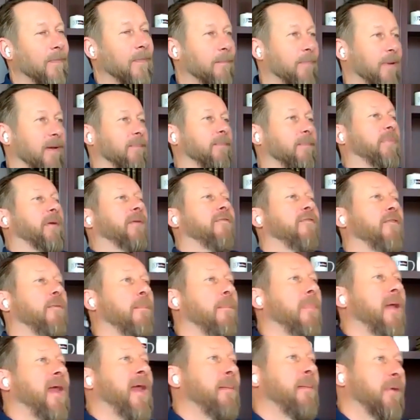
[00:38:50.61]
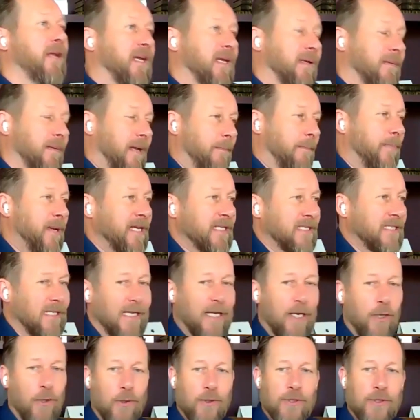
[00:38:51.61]
but from memory, it basically
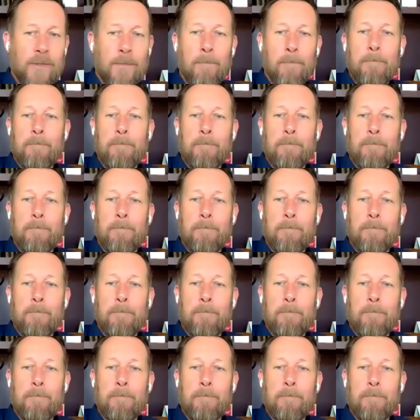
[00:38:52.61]
goes: